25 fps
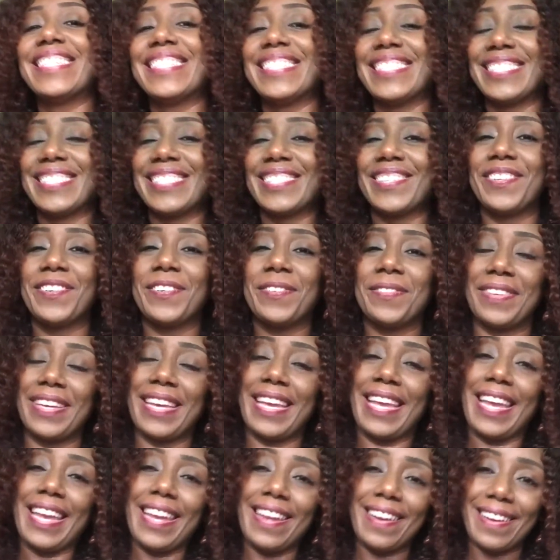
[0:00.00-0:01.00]
So over
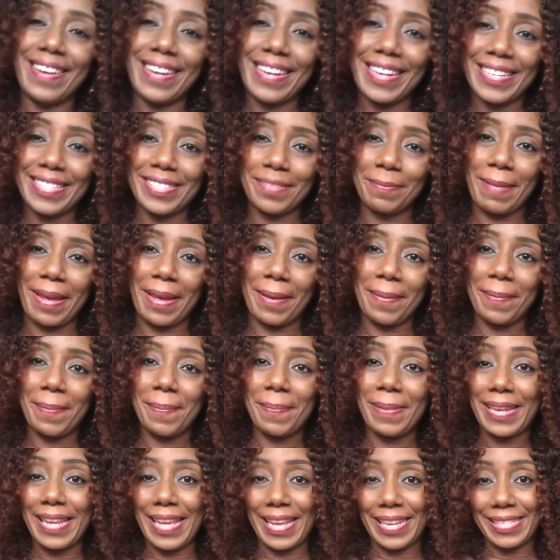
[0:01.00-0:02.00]
here is my
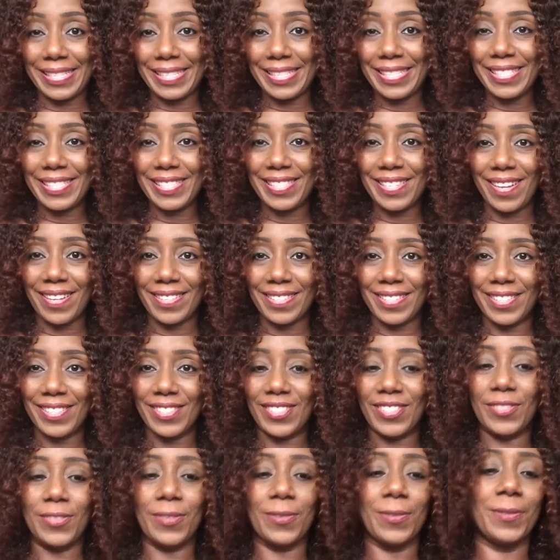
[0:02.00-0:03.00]
plantain
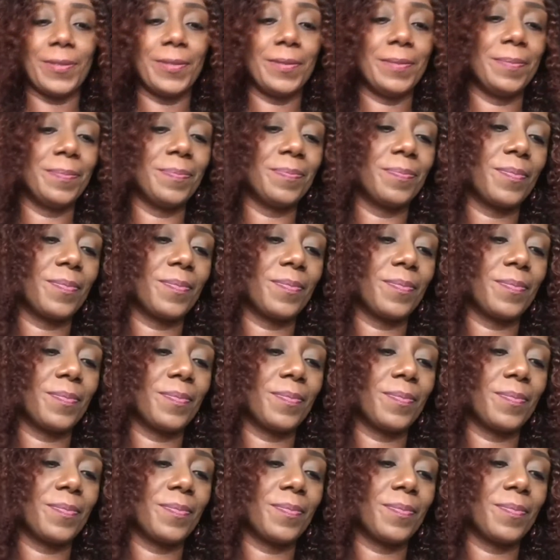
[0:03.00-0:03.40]
sausage roll.